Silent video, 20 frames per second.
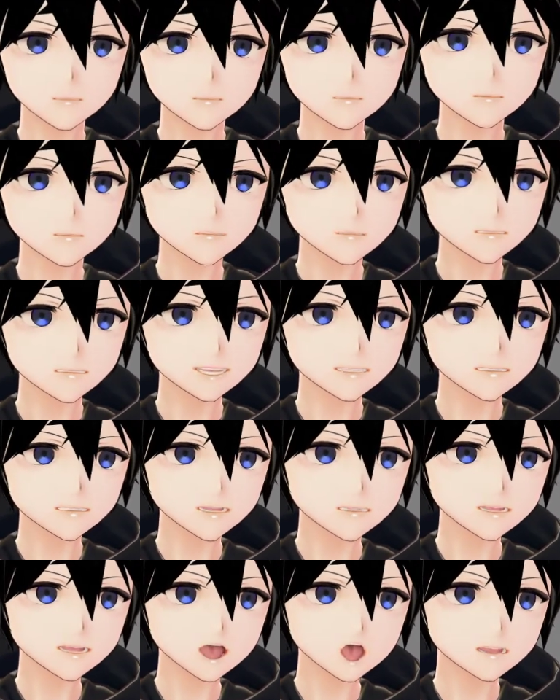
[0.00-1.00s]
So let's
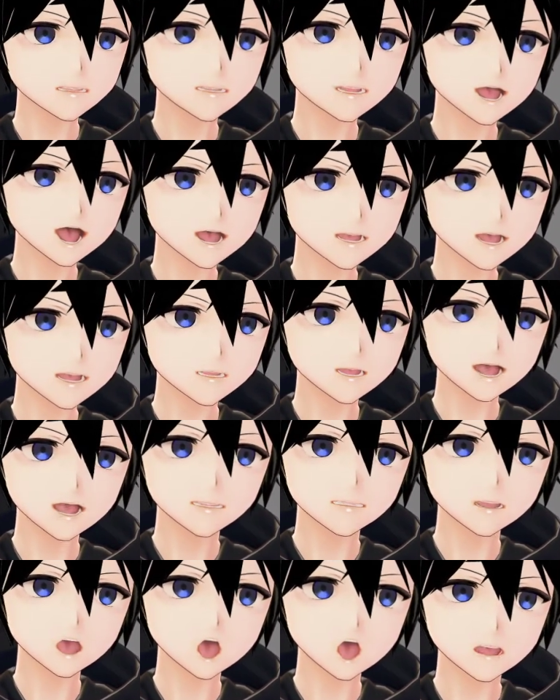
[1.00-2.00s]
just go fun.
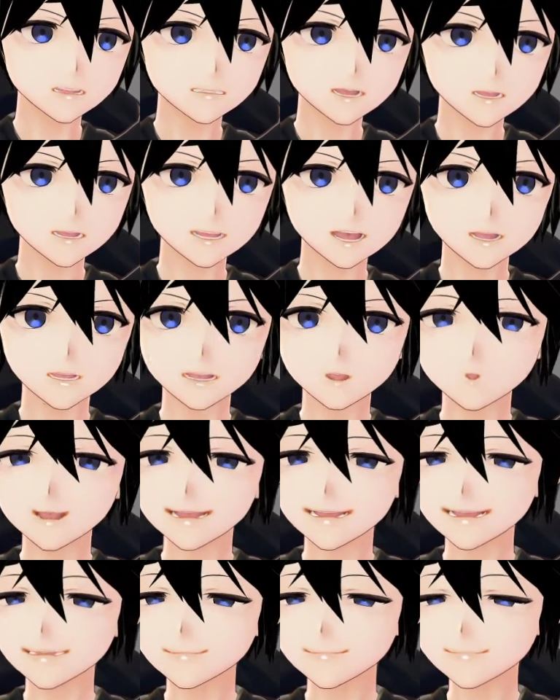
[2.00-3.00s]
Control Shift F2,
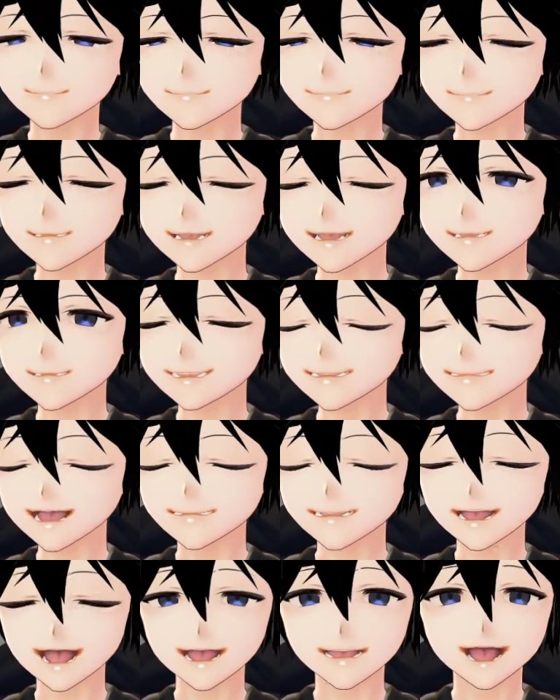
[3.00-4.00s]
and just
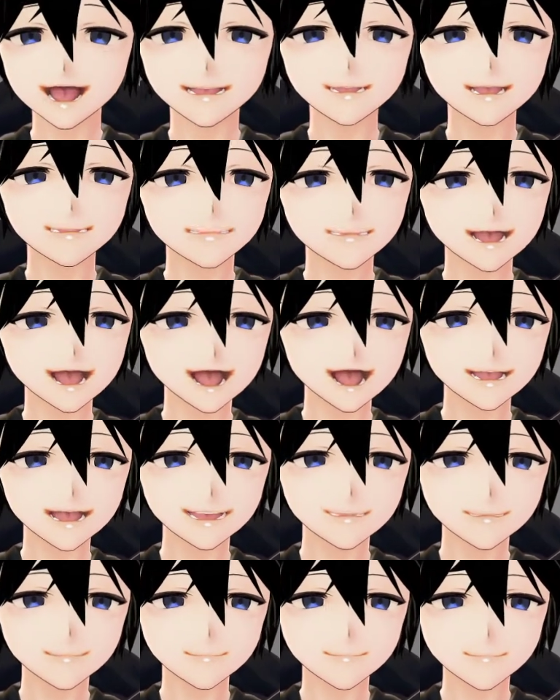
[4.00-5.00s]
like that, you're smiling.
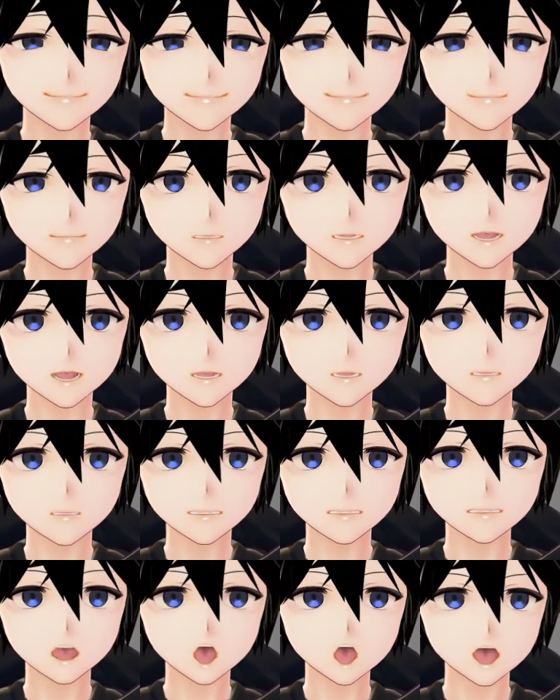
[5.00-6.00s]

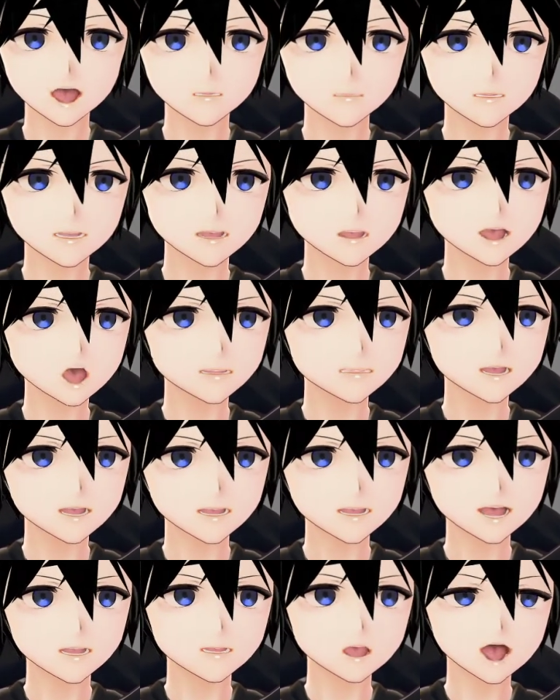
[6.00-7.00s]
Control Shift
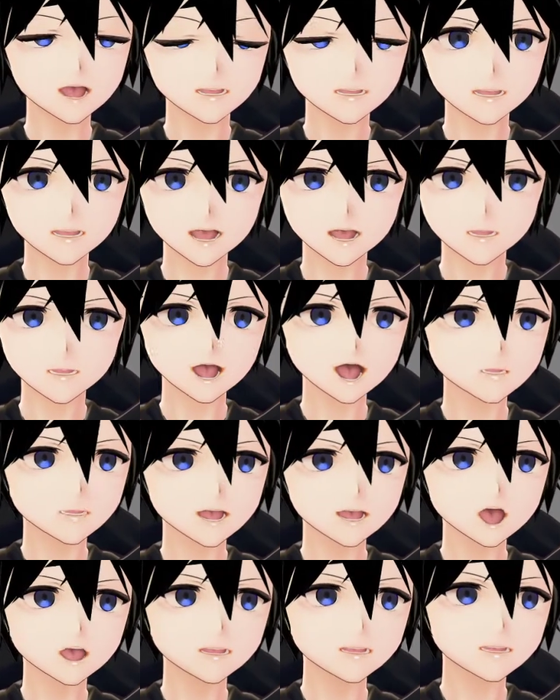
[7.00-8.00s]
F1, you're back to
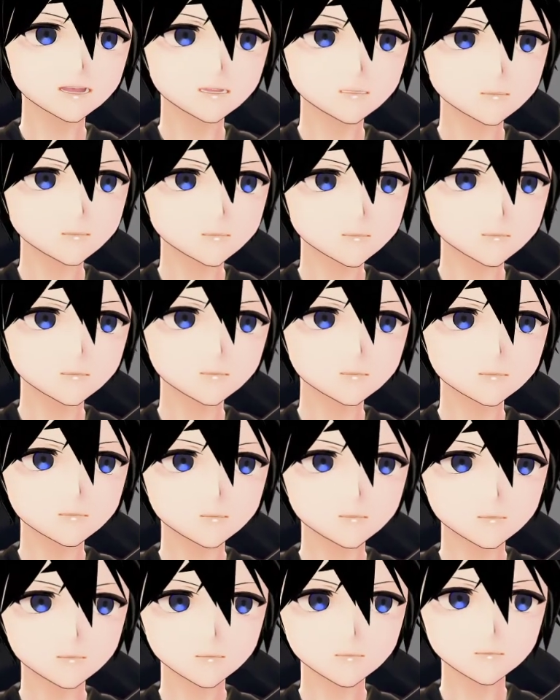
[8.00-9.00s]
normal.
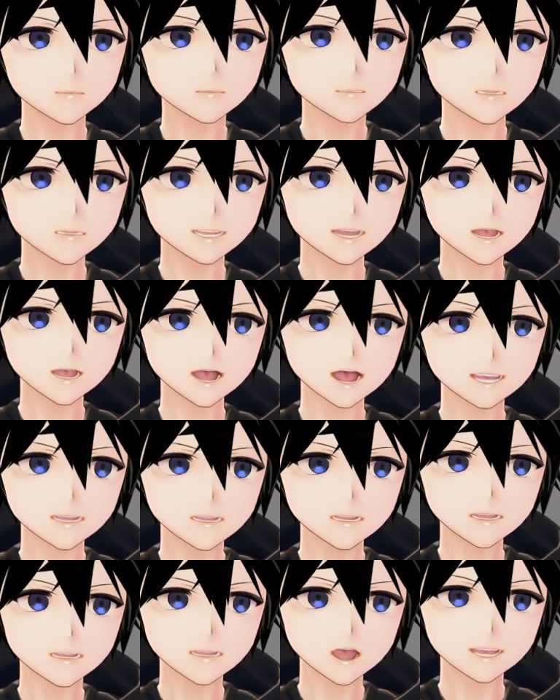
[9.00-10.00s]
Then you can
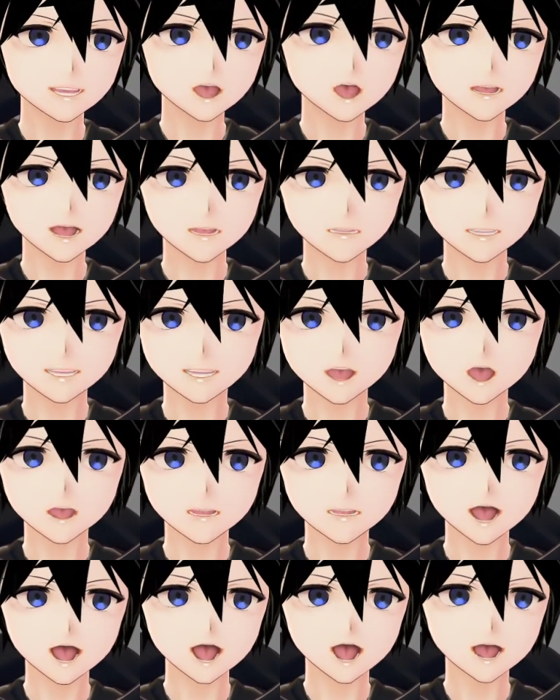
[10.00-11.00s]
enable, disable
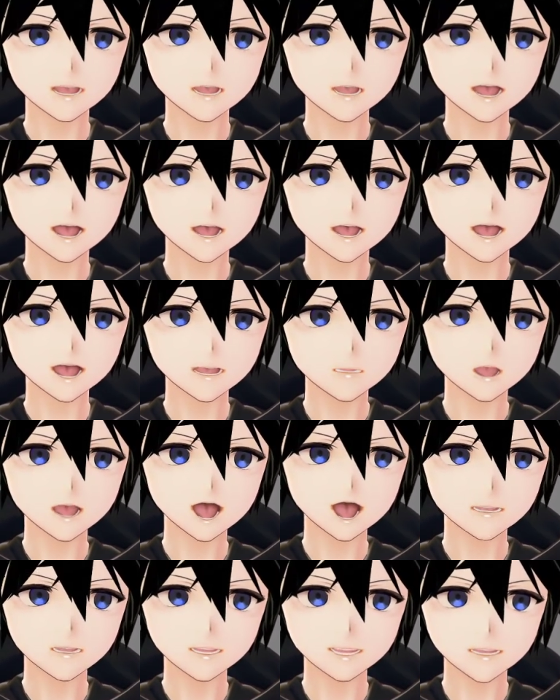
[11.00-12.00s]
eye blinking,
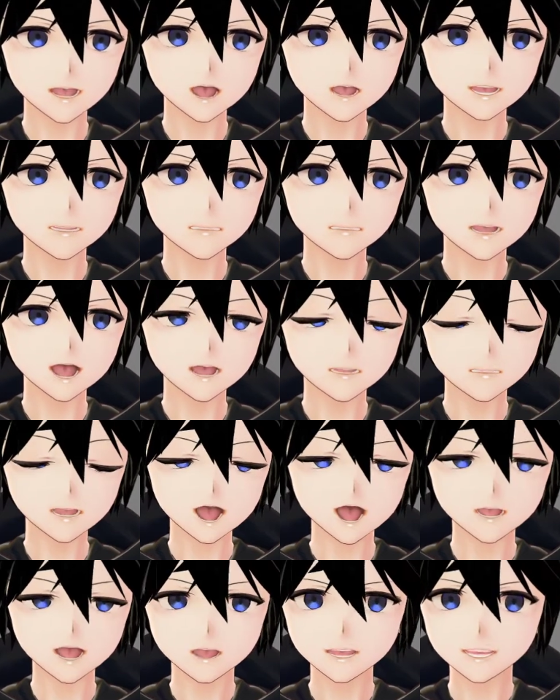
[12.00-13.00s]
mouth animations,
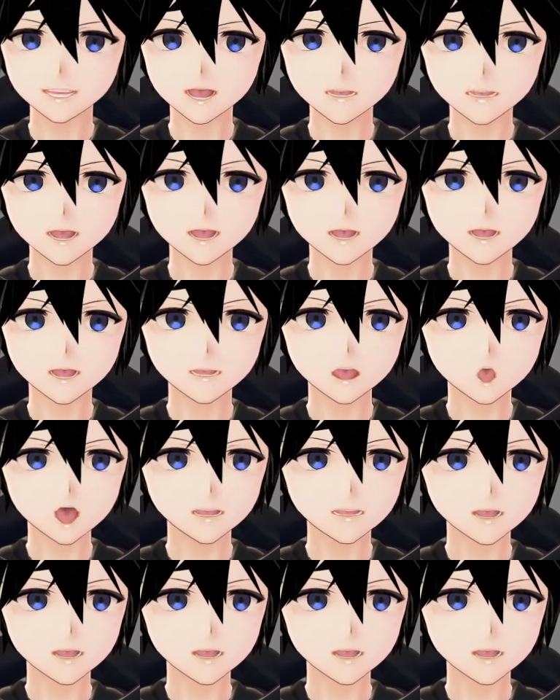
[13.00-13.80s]
eyebrow for each one.